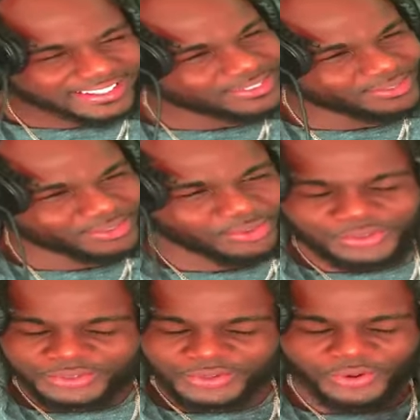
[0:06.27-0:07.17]
You know,
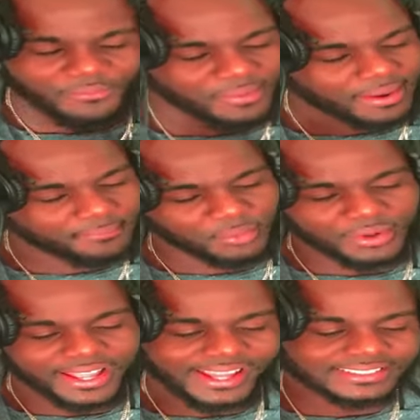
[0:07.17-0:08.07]
I'm gonna
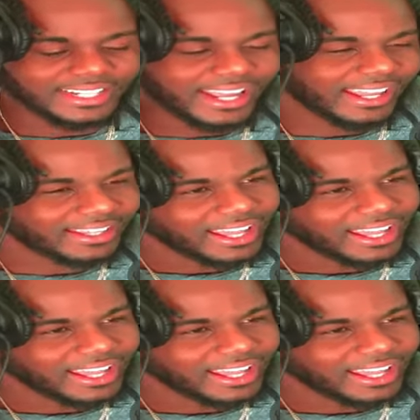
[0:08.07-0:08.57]
react to that